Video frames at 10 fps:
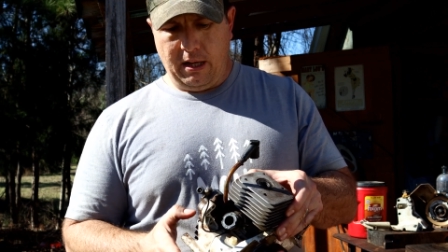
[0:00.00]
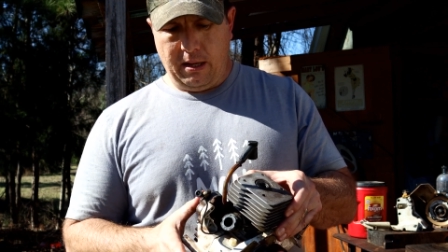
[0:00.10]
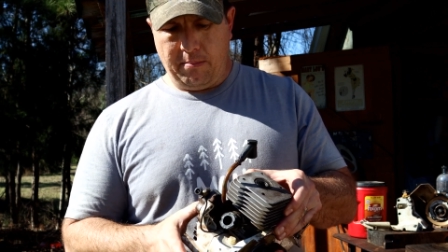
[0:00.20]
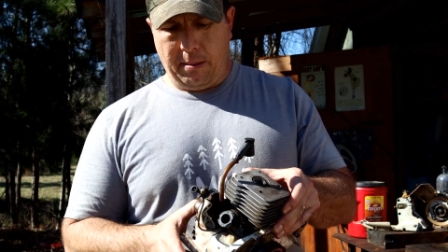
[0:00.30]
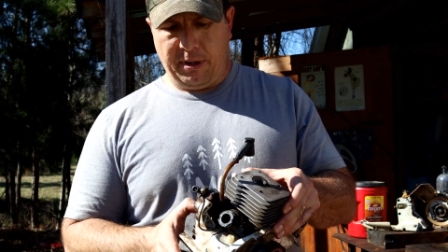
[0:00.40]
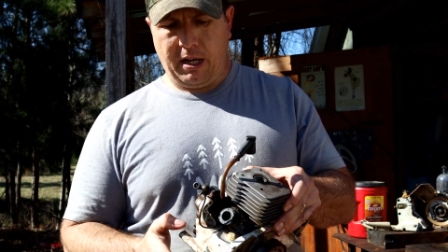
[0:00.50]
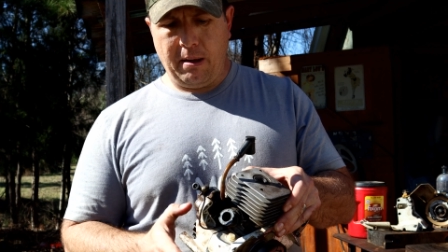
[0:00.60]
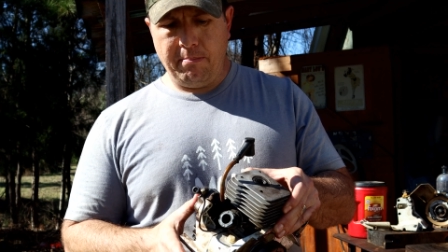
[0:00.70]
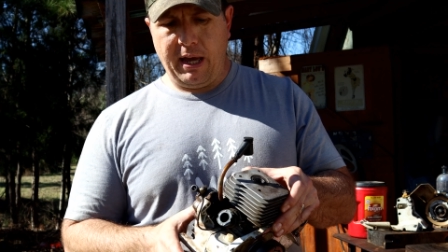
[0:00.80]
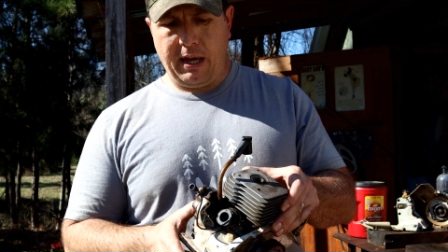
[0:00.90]
I'm going to
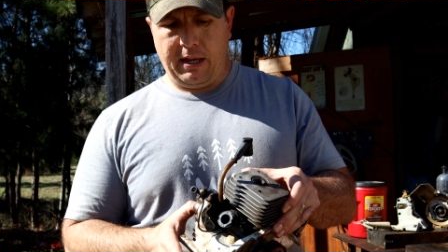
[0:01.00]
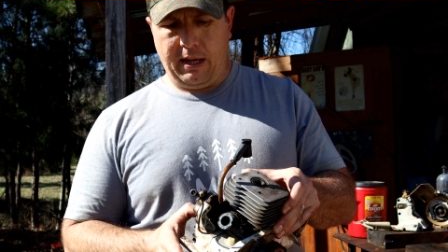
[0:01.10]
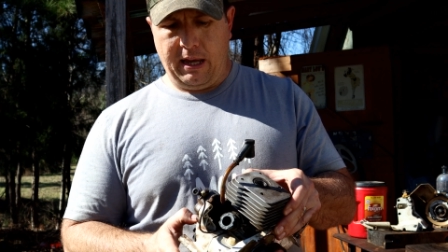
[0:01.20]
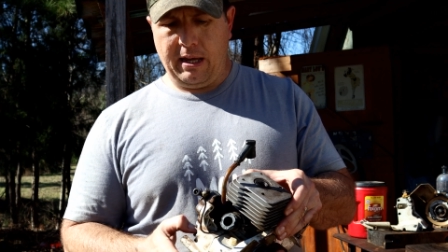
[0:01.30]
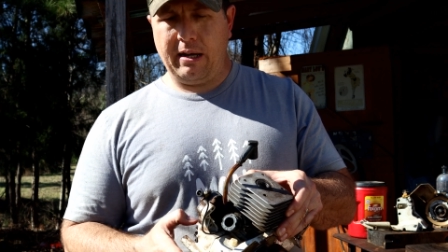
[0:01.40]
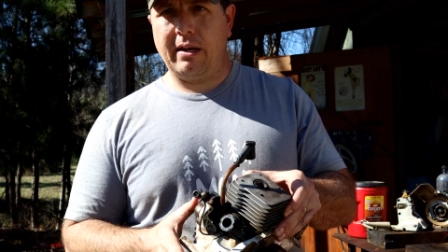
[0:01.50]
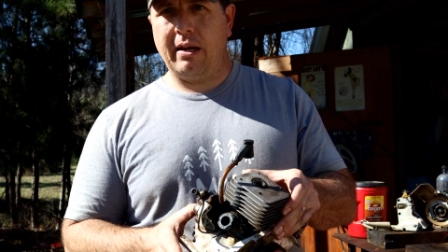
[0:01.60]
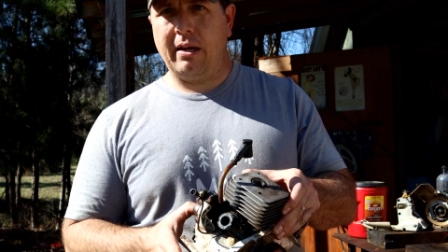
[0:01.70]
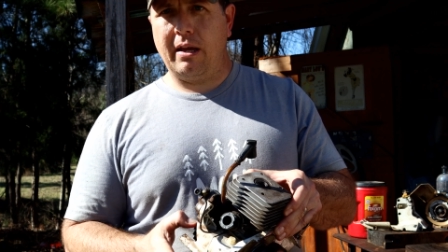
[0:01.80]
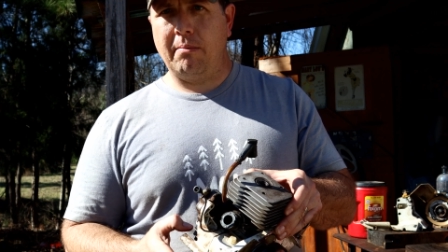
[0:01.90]
come back and
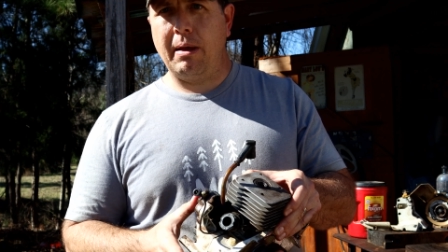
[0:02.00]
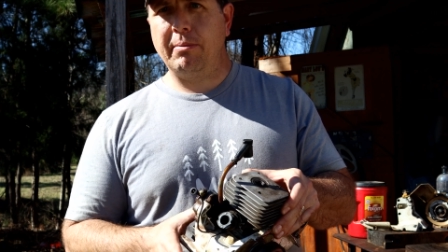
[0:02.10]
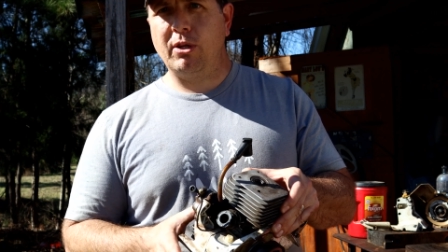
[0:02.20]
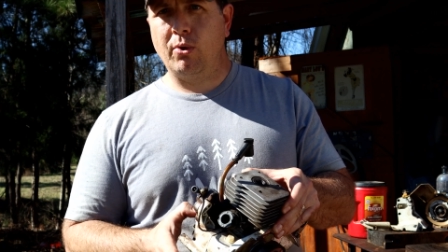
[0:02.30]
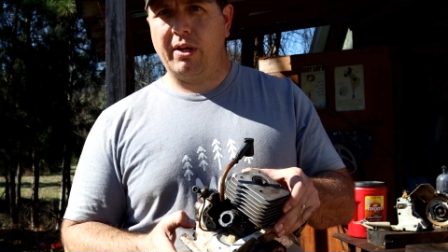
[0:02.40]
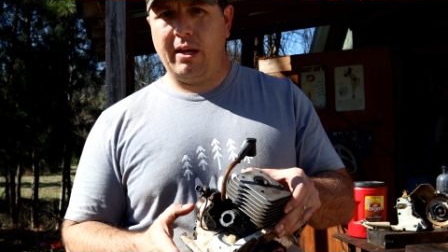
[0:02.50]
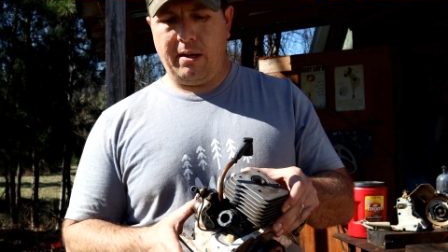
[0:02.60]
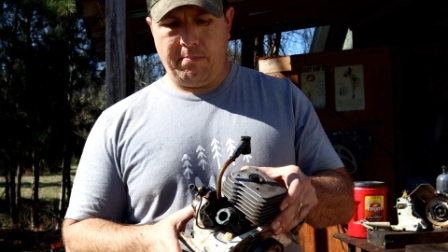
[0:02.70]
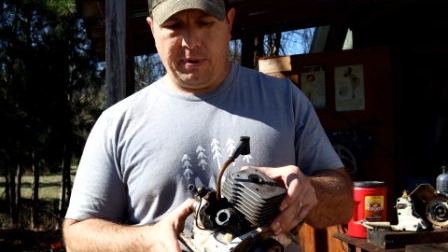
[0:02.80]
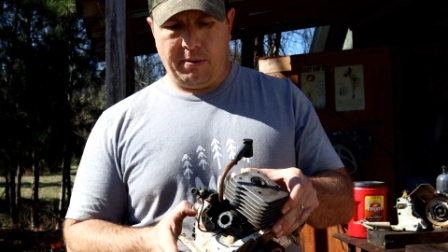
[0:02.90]
maybe do it
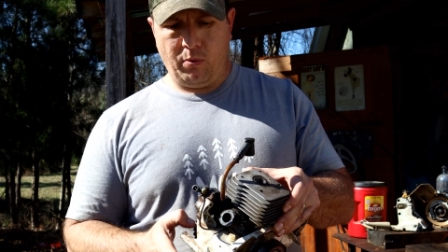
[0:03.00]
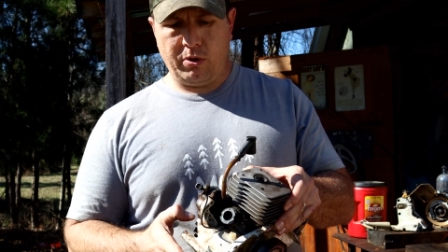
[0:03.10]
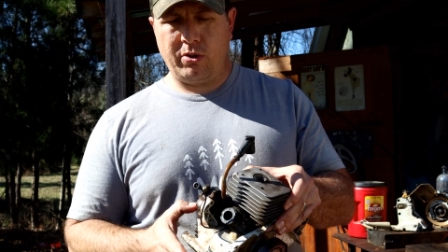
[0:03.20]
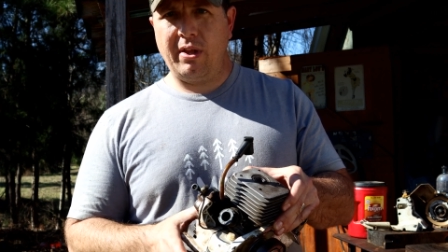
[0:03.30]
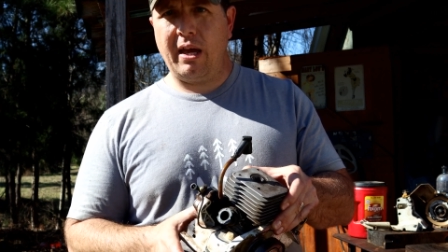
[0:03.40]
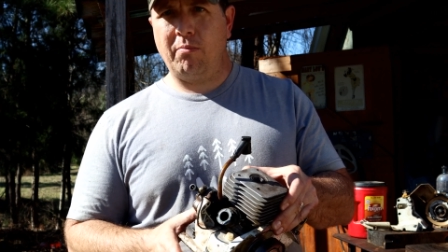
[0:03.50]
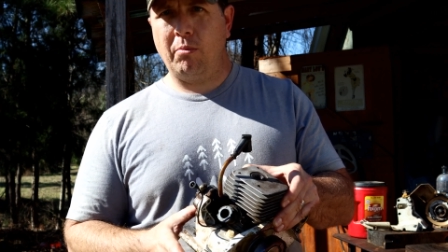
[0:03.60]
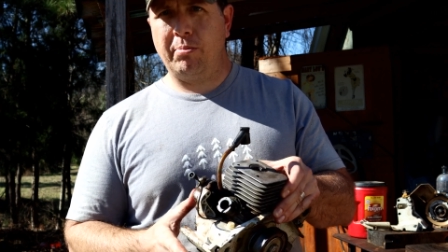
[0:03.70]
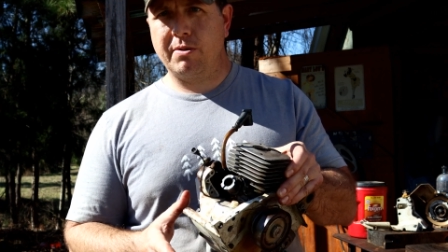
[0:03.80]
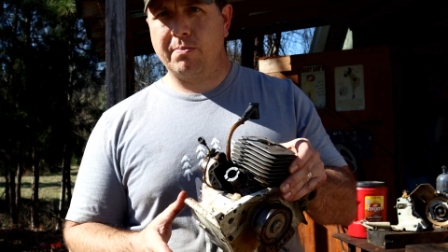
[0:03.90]
again. But we'll do that
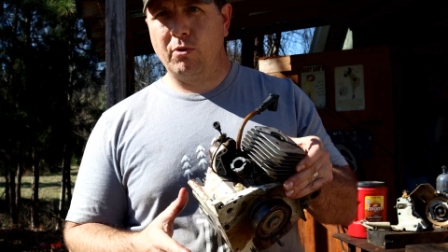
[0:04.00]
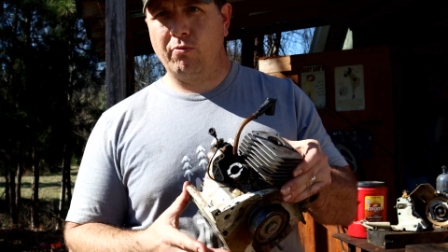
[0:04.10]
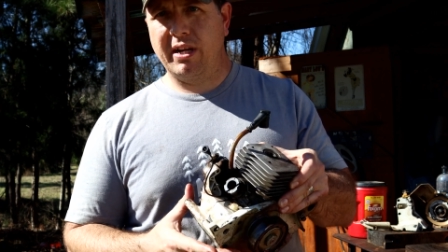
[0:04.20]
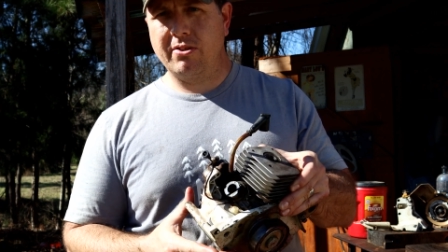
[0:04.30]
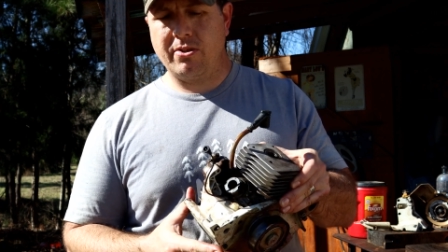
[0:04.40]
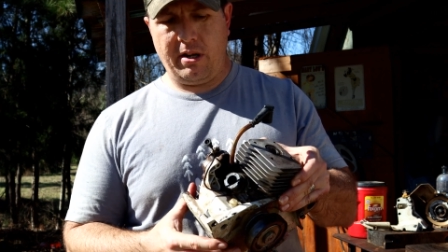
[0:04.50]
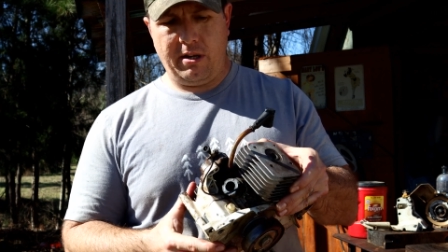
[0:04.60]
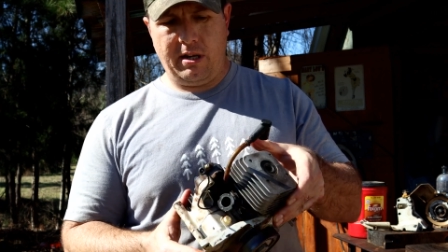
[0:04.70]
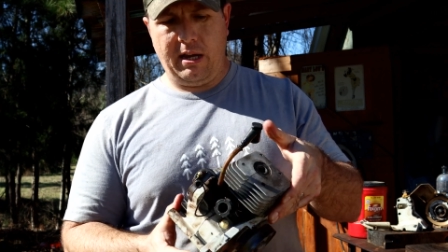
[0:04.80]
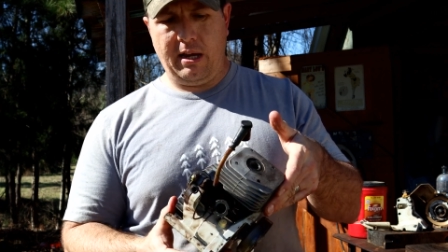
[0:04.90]
and put some new rings on
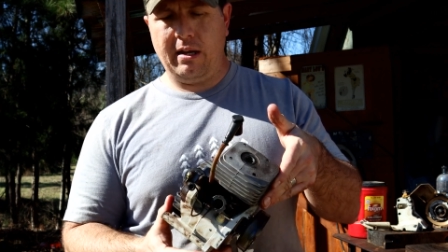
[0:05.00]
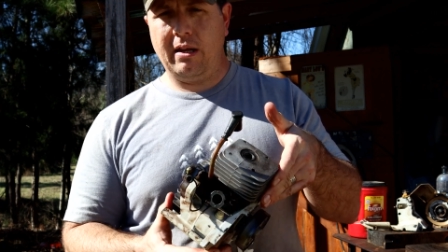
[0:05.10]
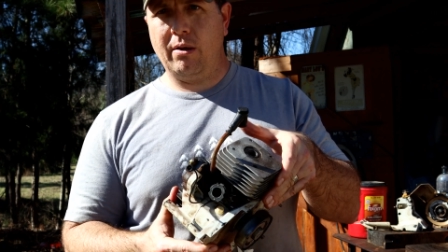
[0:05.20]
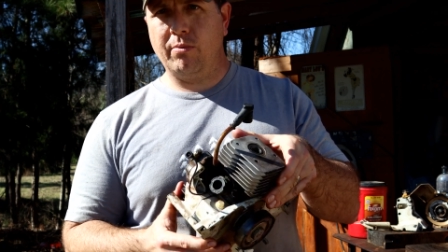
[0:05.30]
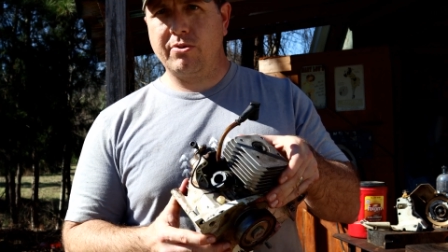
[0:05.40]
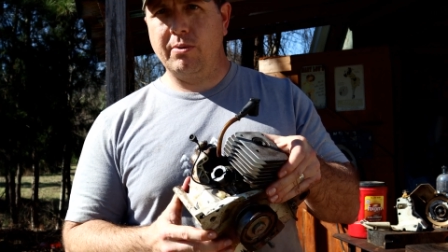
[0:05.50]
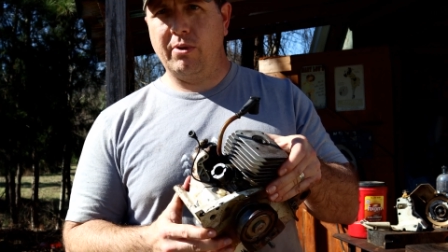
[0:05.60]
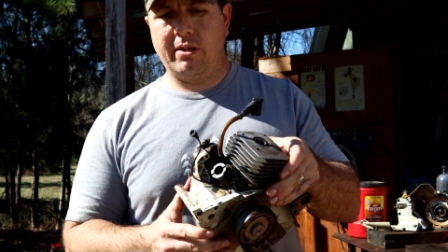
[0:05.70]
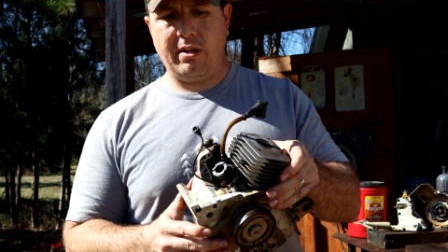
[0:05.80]
it, and we'll see what